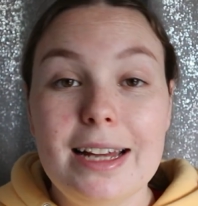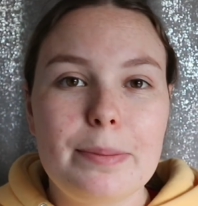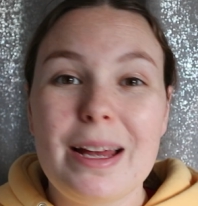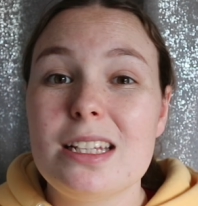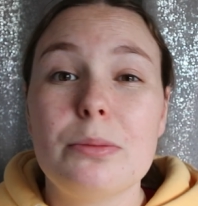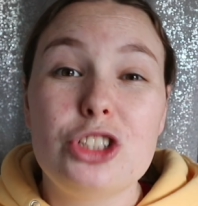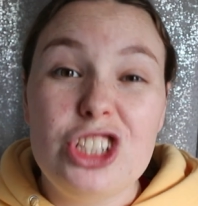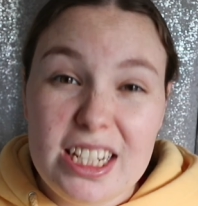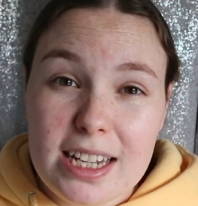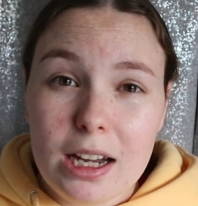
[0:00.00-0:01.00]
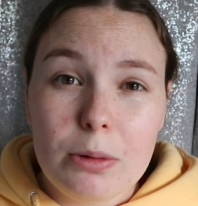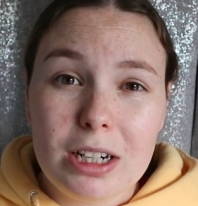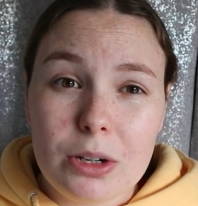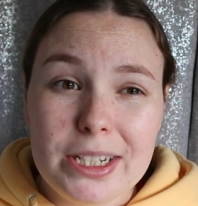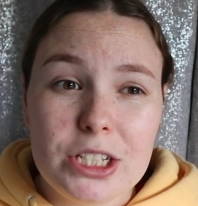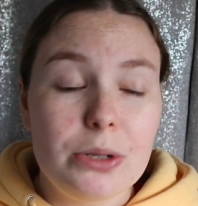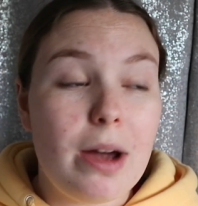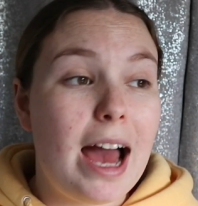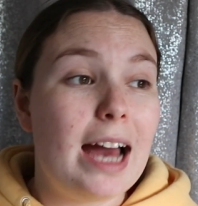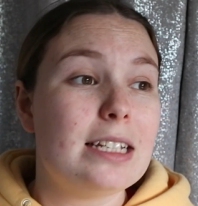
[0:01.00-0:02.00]
It depends how much detail I want to go into
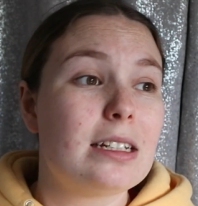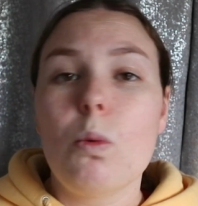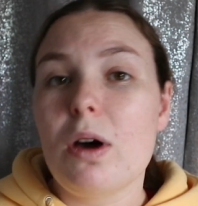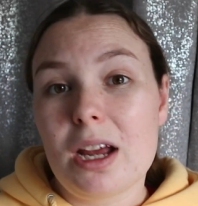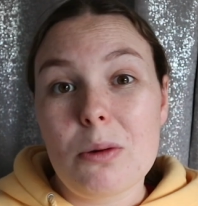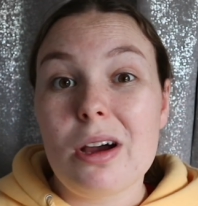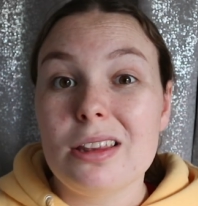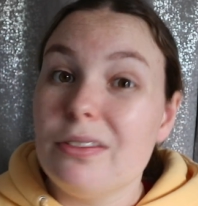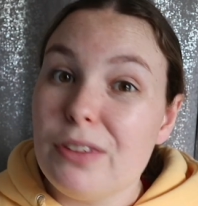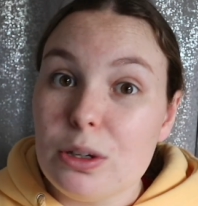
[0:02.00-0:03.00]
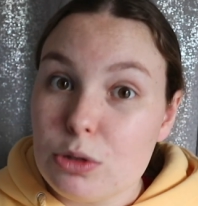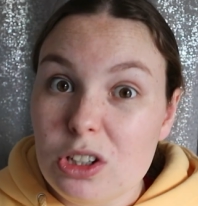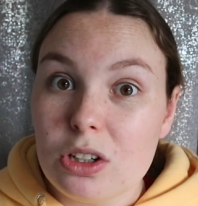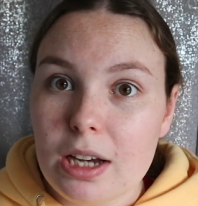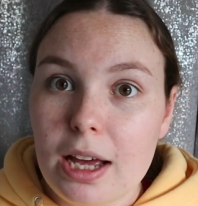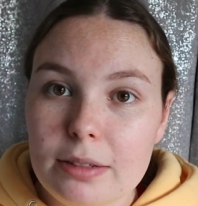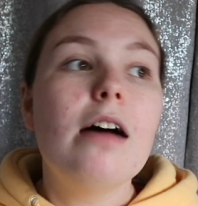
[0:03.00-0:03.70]
and what I want the video to look like.